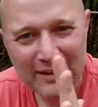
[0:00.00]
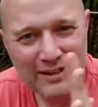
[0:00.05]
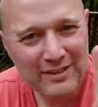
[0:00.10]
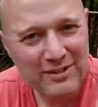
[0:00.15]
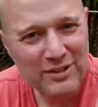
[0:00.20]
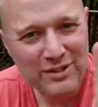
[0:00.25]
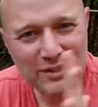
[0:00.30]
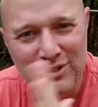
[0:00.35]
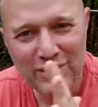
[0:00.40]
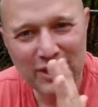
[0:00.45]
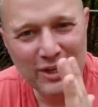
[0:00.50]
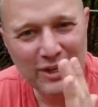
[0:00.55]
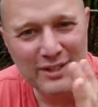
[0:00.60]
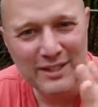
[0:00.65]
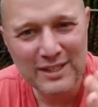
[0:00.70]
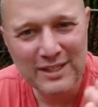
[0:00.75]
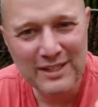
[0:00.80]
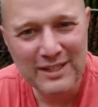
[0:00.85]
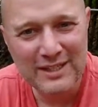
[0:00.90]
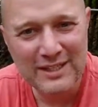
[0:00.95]
Just thuds
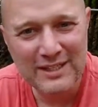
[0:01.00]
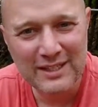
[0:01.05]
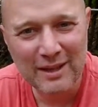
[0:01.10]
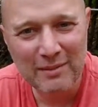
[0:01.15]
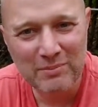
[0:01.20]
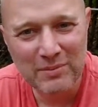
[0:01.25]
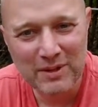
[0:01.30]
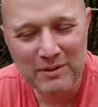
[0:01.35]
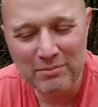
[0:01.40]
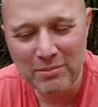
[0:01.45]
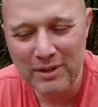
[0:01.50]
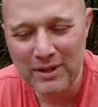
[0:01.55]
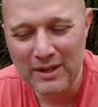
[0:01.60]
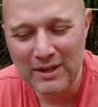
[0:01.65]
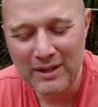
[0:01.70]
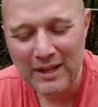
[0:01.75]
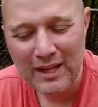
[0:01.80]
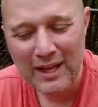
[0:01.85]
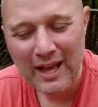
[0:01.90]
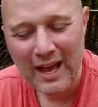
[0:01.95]
into something, but
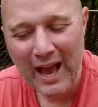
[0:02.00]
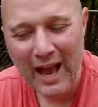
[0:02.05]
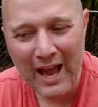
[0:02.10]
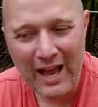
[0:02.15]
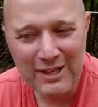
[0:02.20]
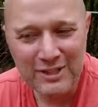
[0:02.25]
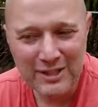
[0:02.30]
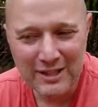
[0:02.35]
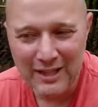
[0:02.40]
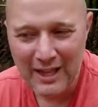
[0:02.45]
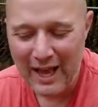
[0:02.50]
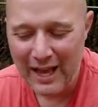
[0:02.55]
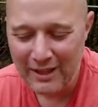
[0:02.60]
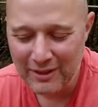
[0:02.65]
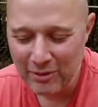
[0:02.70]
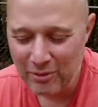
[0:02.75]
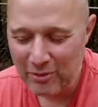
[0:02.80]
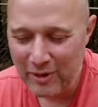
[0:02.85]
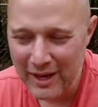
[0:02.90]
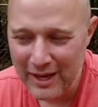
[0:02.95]
I actually like
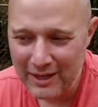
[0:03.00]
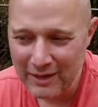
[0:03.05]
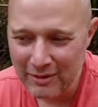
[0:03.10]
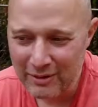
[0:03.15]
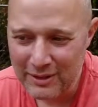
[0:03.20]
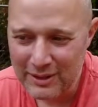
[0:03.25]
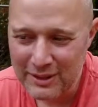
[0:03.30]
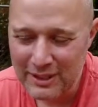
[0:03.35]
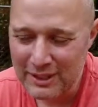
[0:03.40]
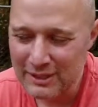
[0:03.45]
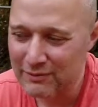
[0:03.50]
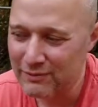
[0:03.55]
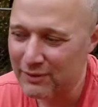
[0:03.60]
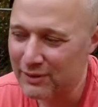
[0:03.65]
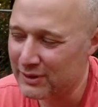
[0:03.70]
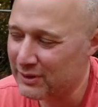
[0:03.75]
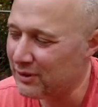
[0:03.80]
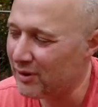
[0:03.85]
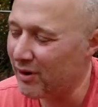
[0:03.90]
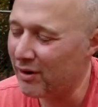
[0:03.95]
the weight on a
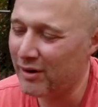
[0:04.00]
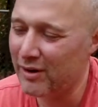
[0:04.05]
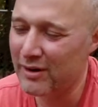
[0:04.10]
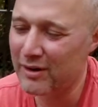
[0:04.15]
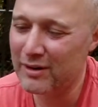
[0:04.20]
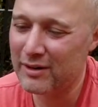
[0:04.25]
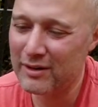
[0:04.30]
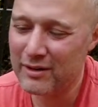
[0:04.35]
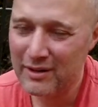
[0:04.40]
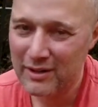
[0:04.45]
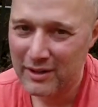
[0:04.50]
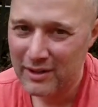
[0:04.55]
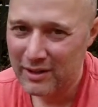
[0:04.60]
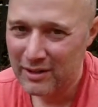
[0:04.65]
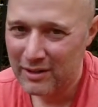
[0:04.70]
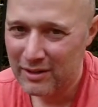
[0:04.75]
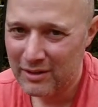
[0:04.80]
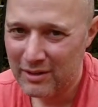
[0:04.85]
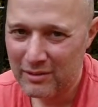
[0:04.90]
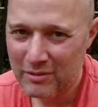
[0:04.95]
6-foot dart
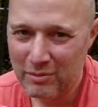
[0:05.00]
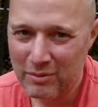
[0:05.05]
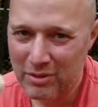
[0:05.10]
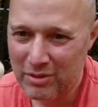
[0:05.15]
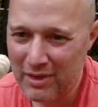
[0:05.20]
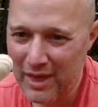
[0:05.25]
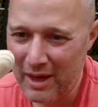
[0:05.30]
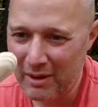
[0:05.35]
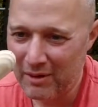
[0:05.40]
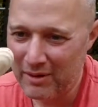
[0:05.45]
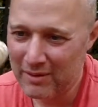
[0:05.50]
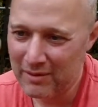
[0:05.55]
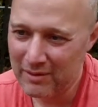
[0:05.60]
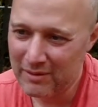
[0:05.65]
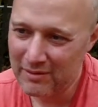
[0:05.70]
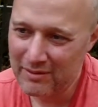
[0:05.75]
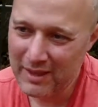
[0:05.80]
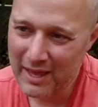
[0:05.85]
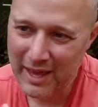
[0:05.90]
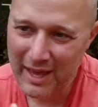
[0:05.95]
with that
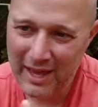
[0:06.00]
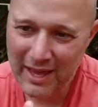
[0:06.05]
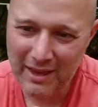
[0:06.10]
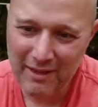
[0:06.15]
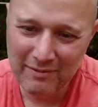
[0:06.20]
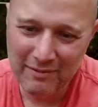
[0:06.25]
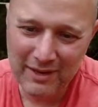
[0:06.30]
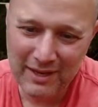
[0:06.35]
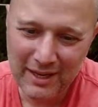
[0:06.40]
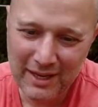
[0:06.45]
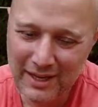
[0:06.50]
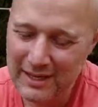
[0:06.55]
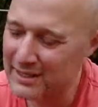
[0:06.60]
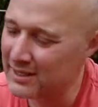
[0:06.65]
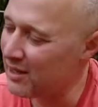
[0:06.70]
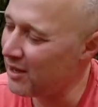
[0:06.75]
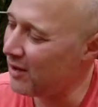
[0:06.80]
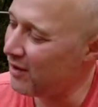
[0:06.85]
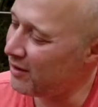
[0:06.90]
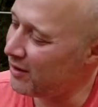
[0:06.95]
heavy end
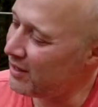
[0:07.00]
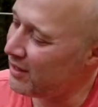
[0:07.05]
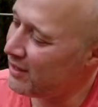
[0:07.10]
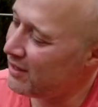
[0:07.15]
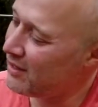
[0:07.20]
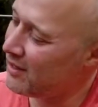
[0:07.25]
on it.